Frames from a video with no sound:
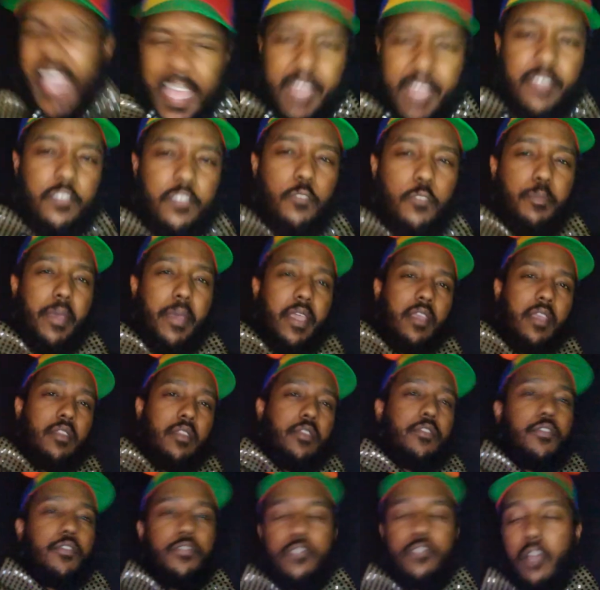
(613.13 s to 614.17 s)
and
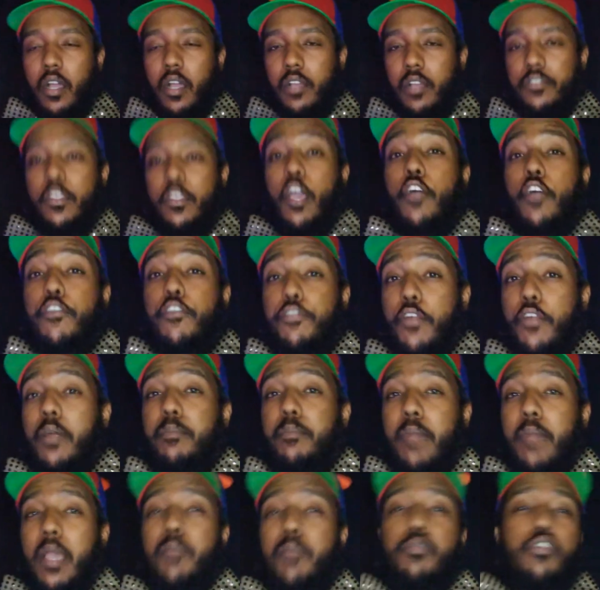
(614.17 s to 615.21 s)
speculative stocks
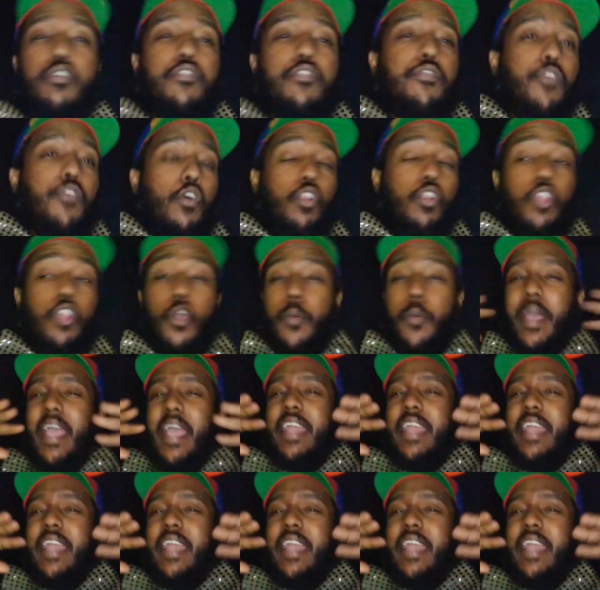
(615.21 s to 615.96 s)
from my portfolio